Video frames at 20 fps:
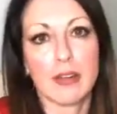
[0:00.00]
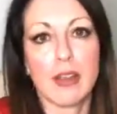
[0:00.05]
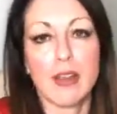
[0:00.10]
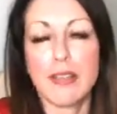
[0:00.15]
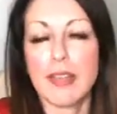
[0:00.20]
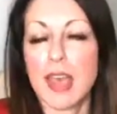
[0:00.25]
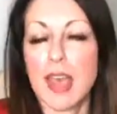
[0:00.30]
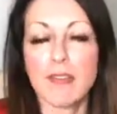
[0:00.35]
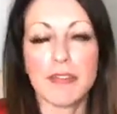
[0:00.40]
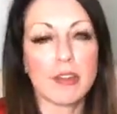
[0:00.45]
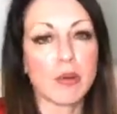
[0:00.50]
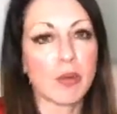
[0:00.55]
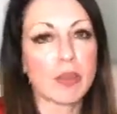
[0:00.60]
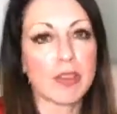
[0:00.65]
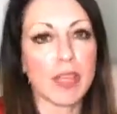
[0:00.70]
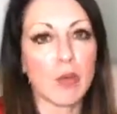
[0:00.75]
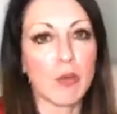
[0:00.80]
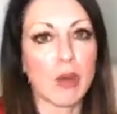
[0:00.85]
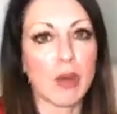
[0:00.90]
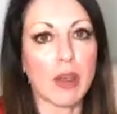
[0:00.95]
They have to know what
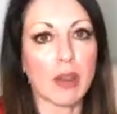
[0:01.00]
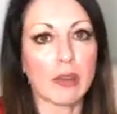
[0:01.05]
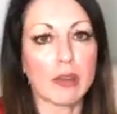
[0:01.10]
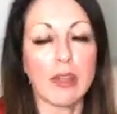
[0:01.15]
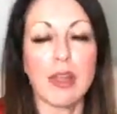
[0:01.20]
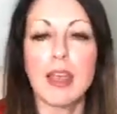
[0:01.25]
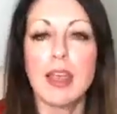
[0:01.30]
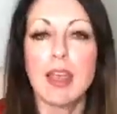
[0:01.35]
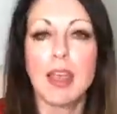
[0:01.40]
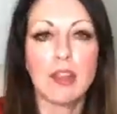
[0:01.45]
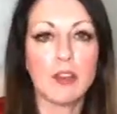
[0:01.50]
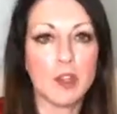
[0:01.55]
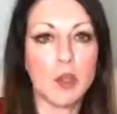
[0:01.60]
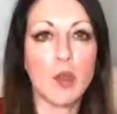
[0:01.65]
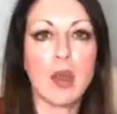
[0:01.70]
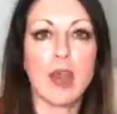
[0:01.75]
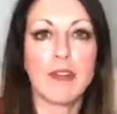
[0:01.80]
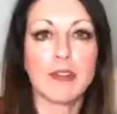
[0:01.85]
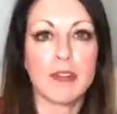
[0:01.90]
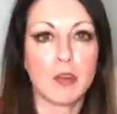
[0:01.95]
they want, and you
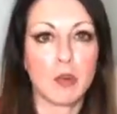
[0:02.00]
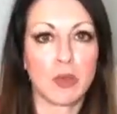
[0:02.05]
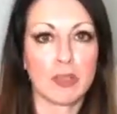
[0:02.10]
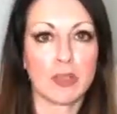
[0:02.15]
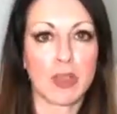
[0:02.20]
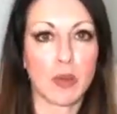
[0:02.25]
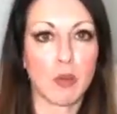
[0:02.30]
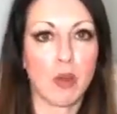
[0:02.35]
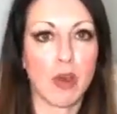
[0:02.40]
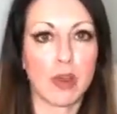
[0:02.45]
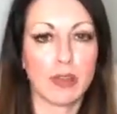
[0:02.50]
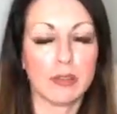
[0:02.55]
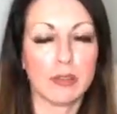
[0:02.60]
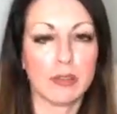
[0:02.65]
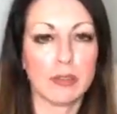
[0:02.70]
have to know what they want.